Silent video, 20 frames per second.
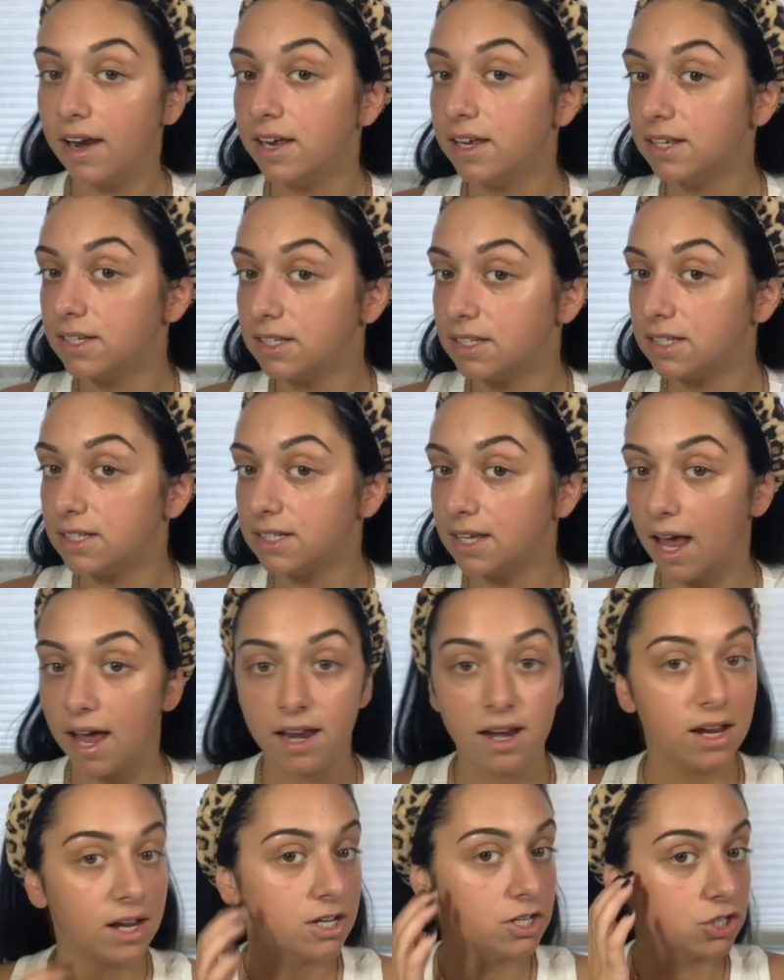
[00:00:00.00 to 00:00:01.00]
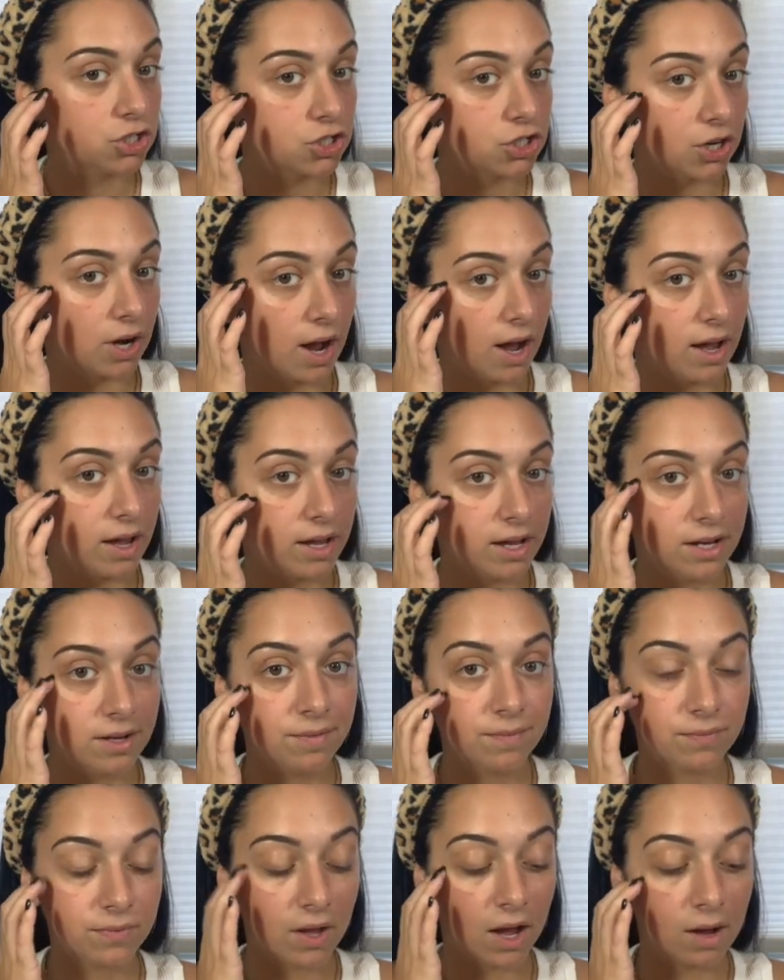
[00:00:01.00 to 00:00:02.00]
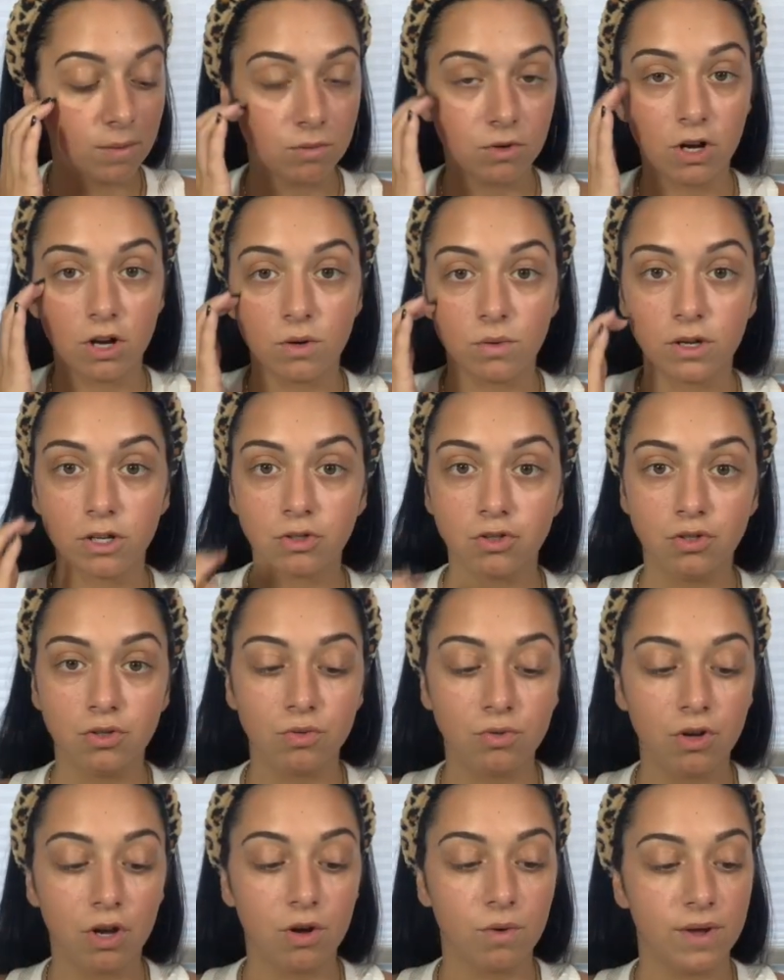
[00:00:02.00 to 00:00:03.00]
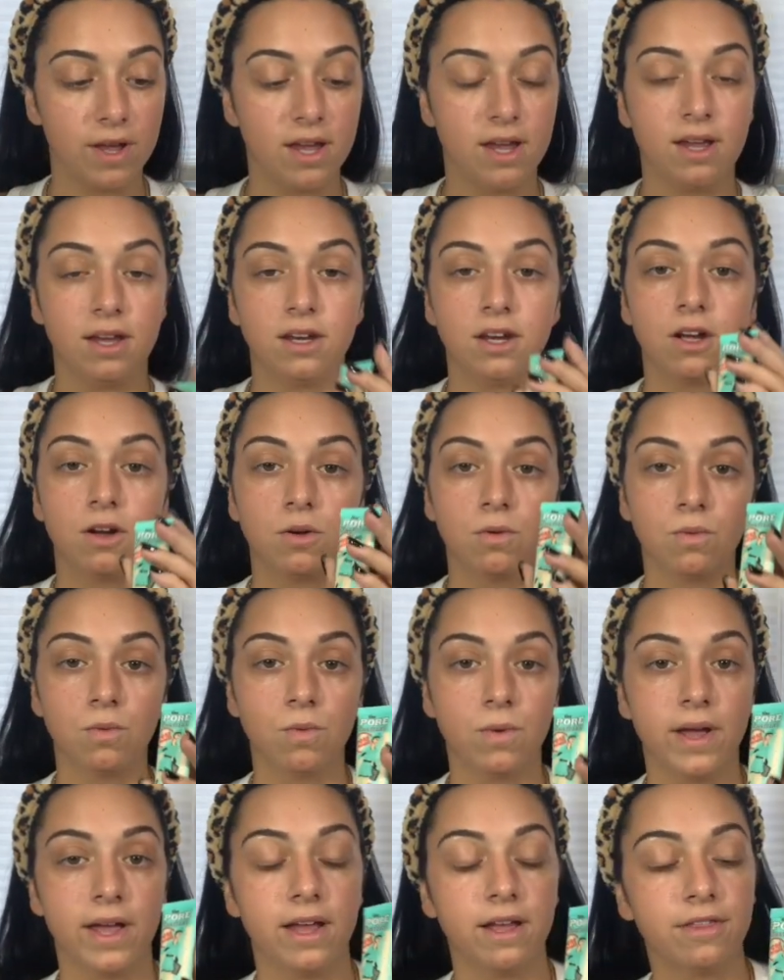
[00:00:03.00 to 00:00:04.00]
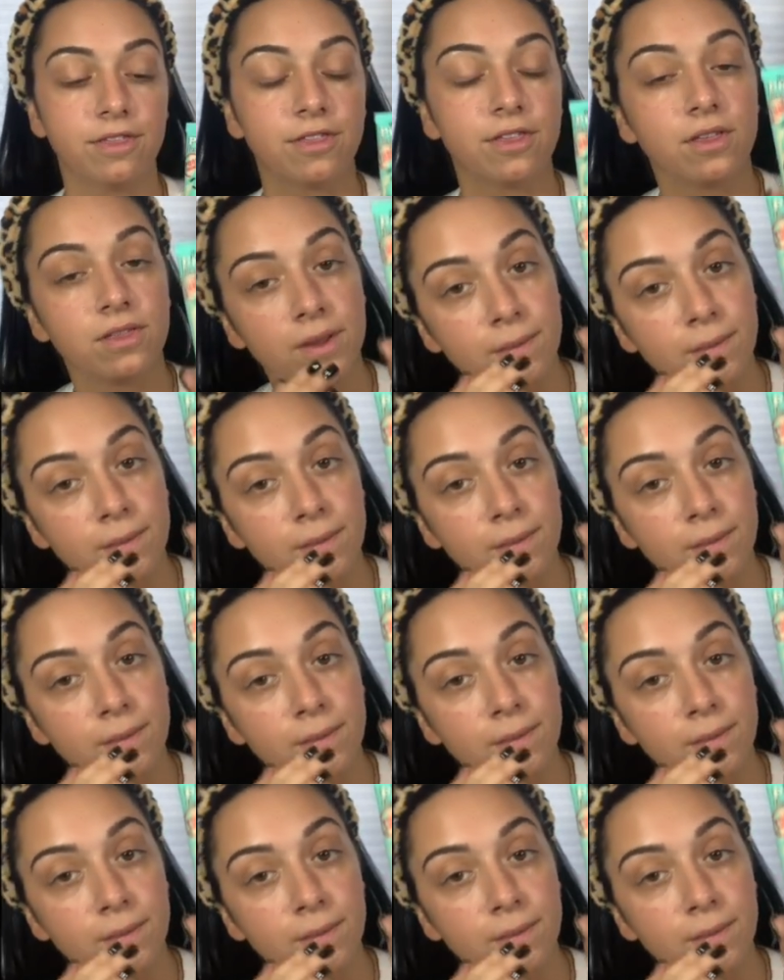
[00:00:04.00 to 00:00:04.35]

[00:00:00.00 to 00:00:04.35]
is set and dried, I'm going to go in with the